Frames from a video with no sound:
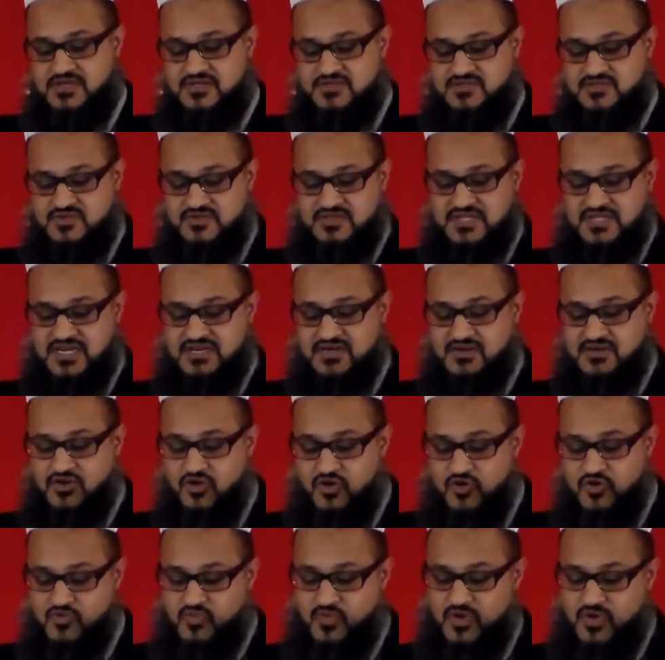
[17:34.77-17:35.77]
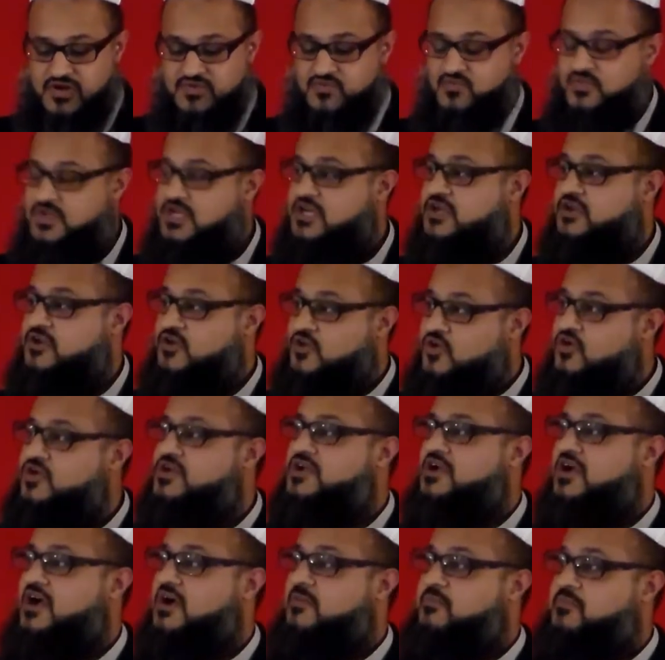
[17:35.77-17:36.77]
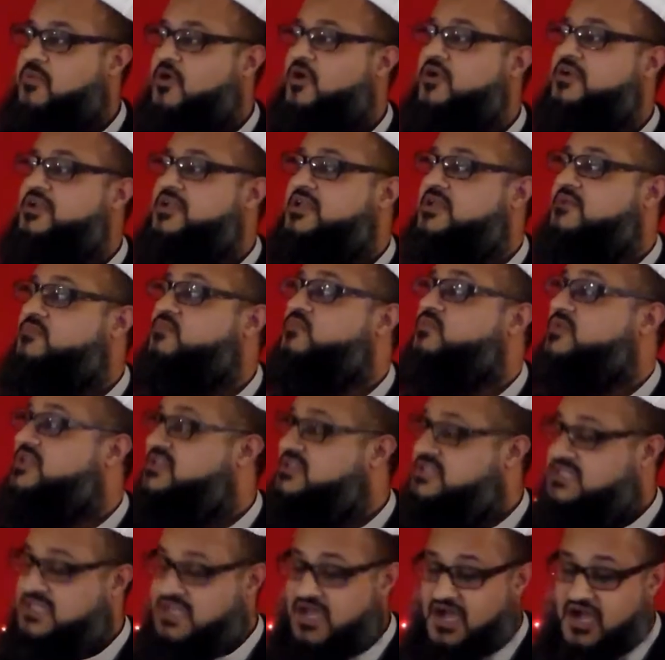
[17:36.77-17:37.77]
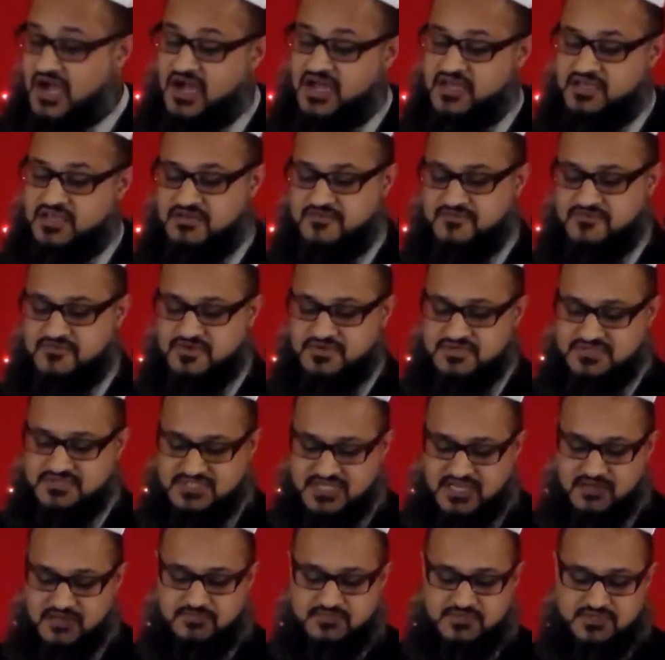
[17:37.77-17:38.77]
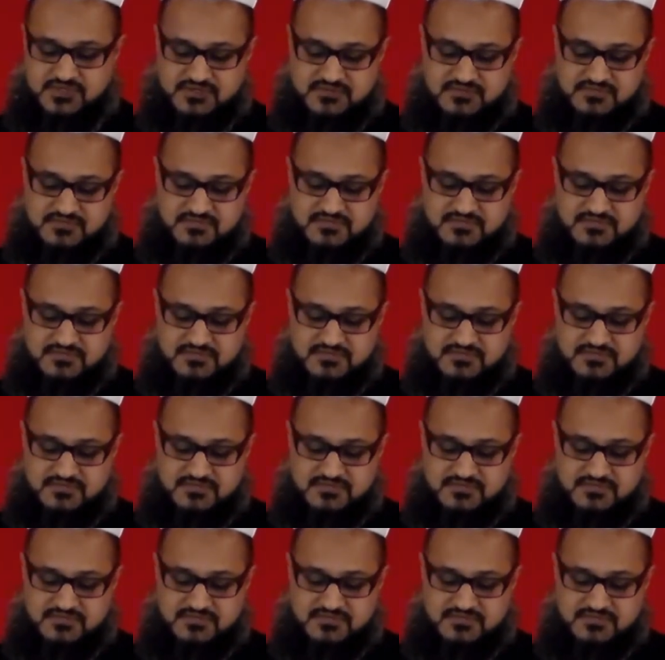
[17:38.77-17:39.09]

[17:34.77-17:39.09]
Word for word: so that no one will look upon him with the eye of contempt.